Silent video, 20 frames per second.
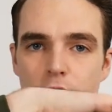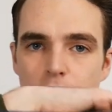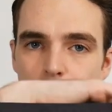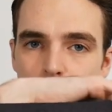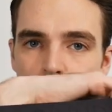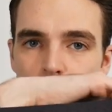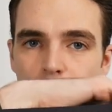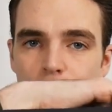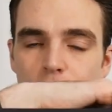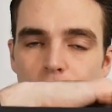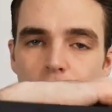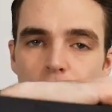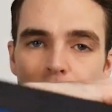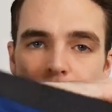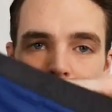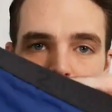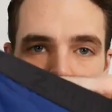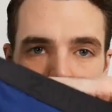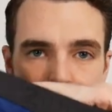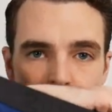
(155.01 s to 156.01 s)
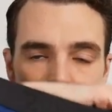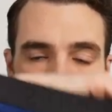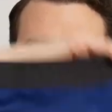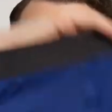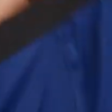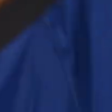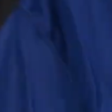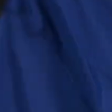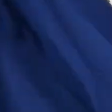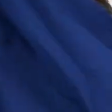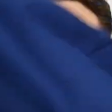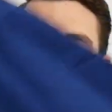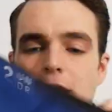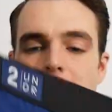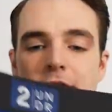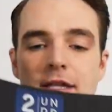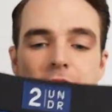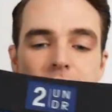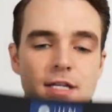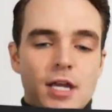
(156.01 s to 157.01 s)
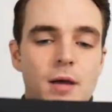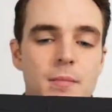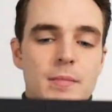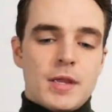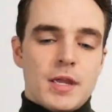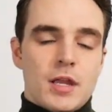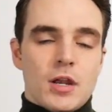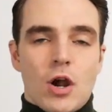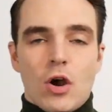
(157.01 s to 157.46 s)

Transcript: the perforated tush. And these come in